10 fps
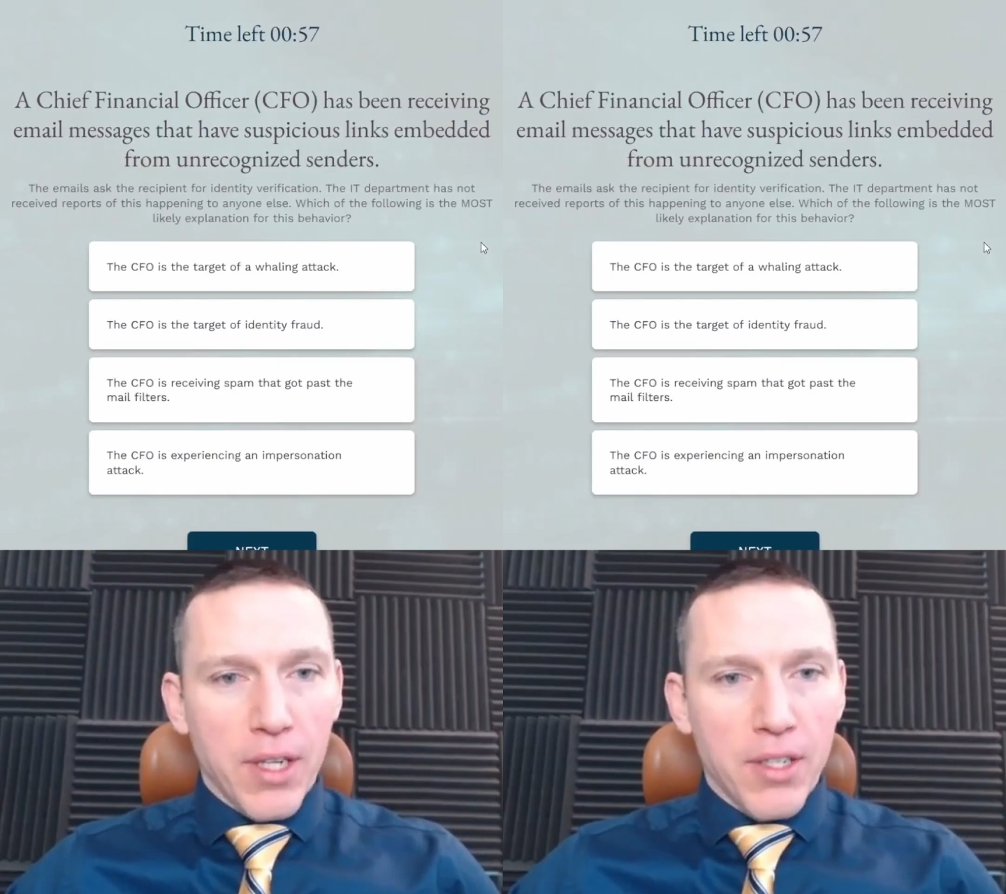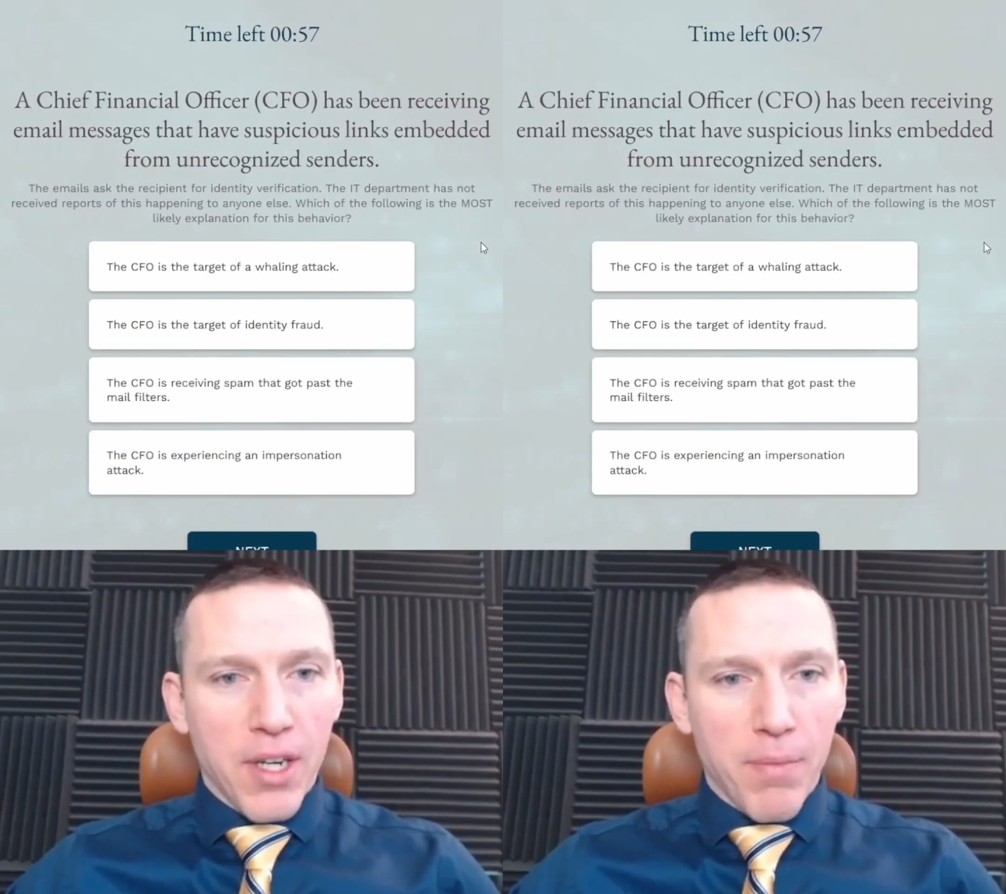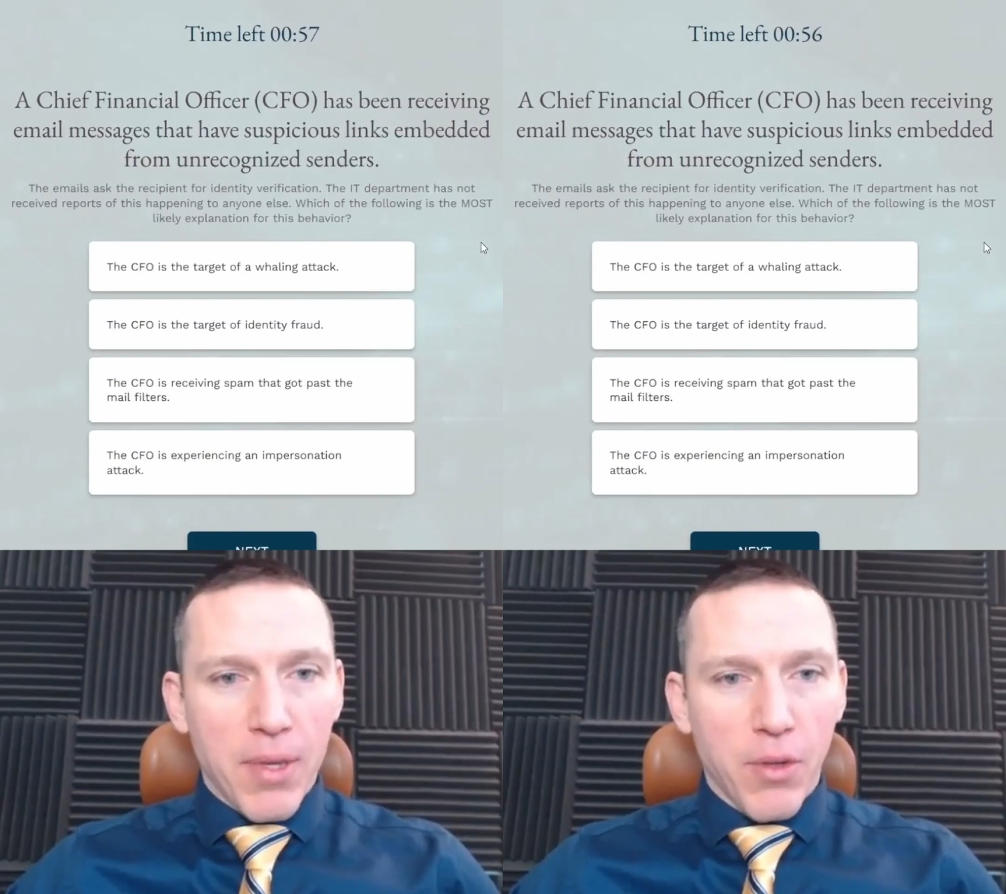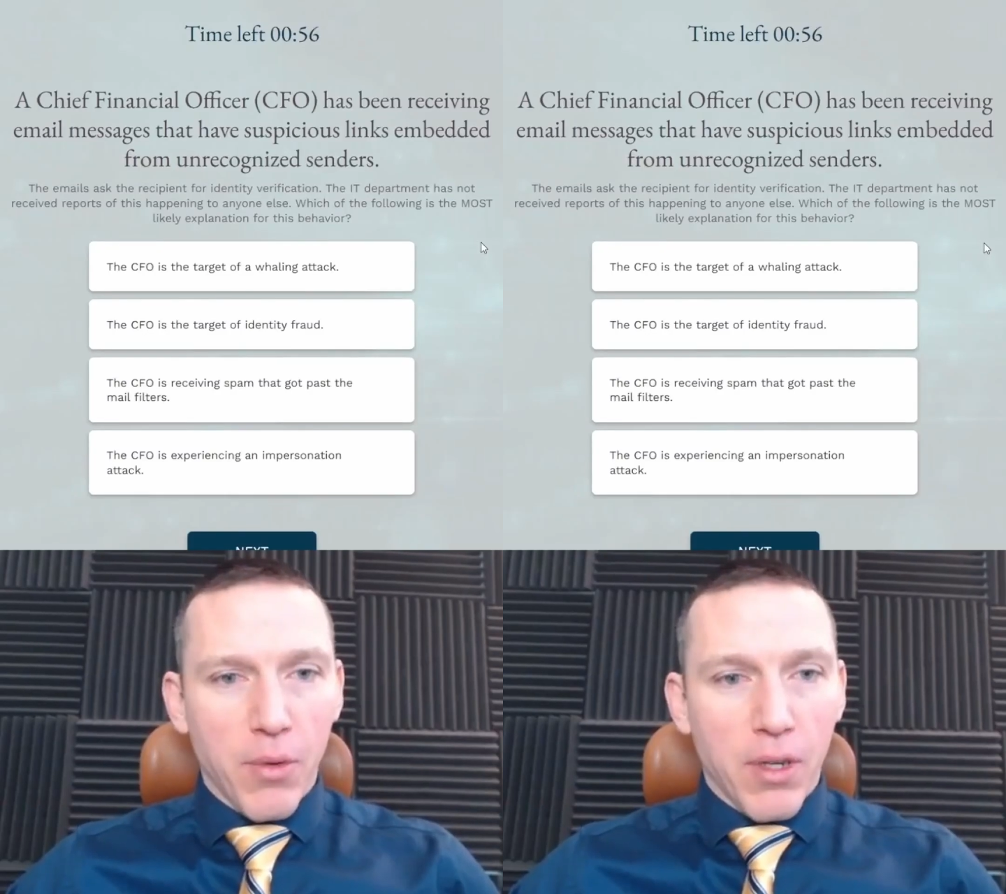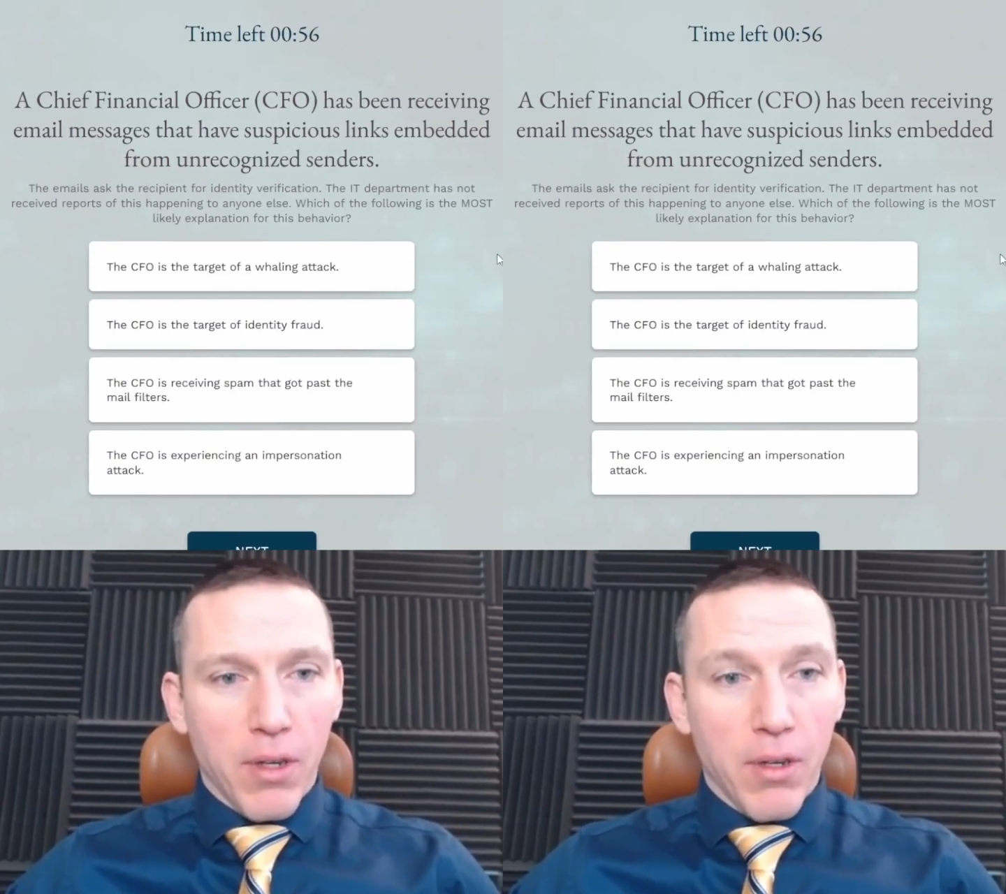let's jump into
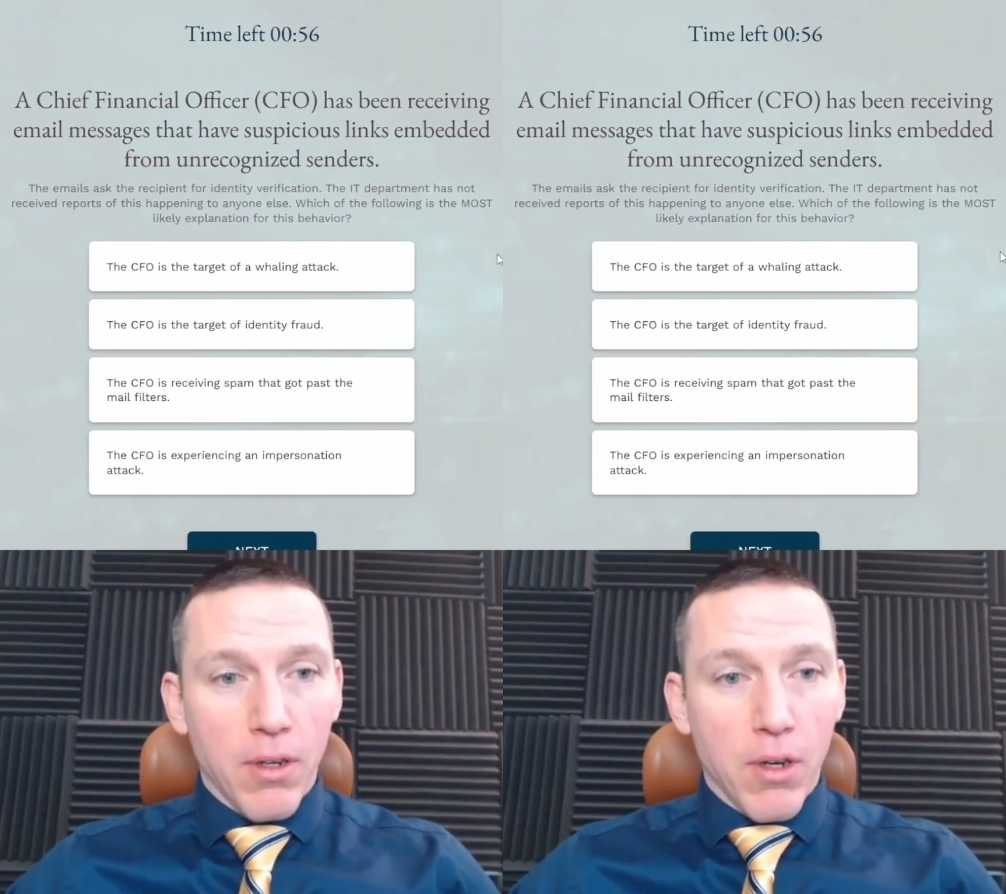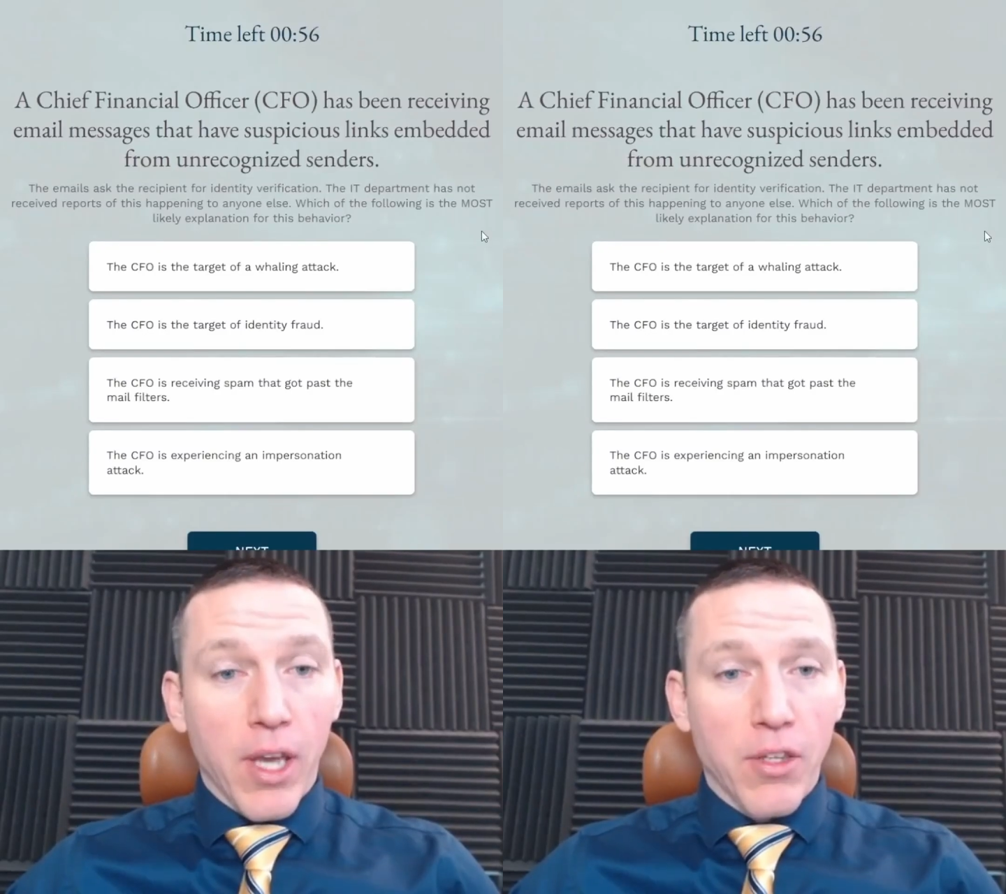it. Okay,